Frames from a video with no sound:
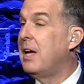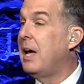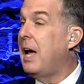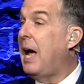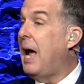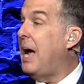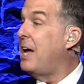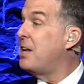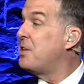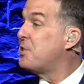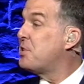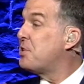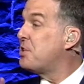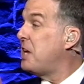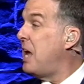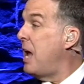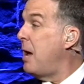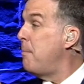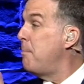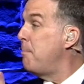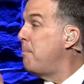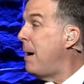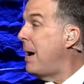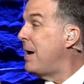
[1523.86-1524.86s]
And
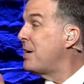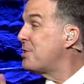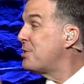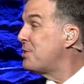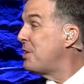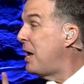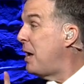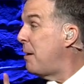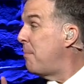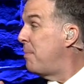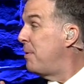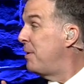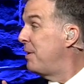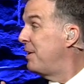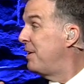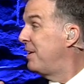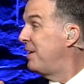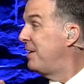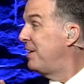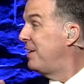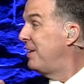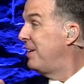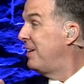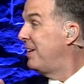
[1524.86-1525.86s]
step by step,
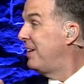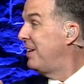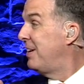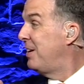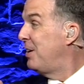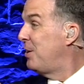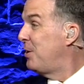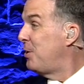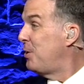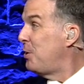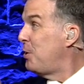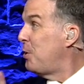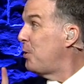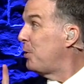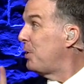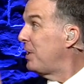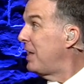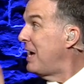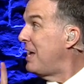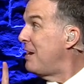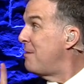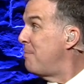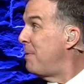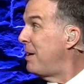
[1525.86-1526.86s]
you'll
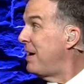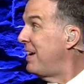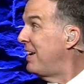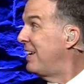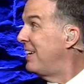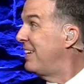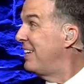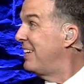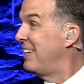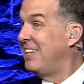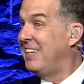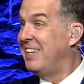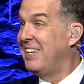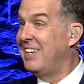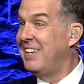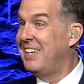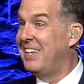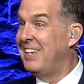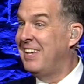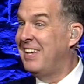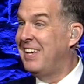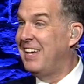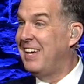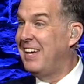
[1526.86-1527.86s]
lead me,
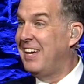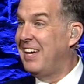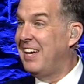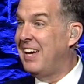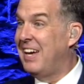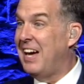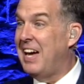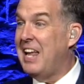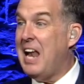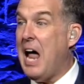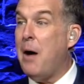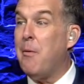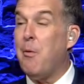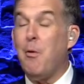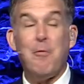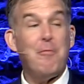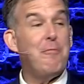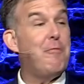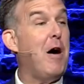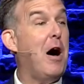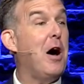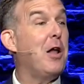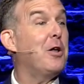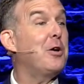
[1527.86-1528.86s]
and I will
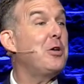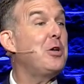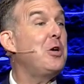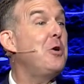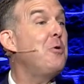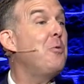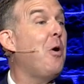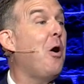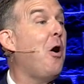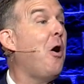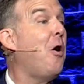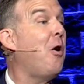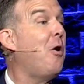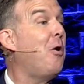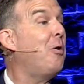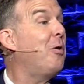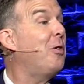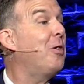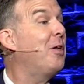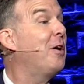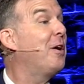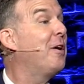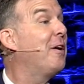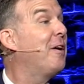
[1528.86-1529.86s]
follow you
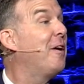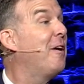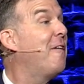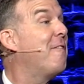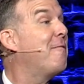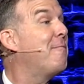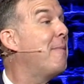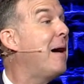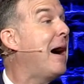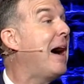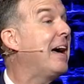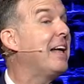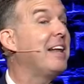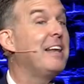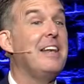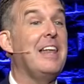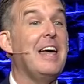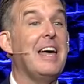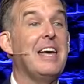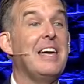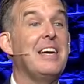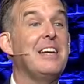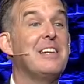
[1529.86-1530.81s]
all of my days.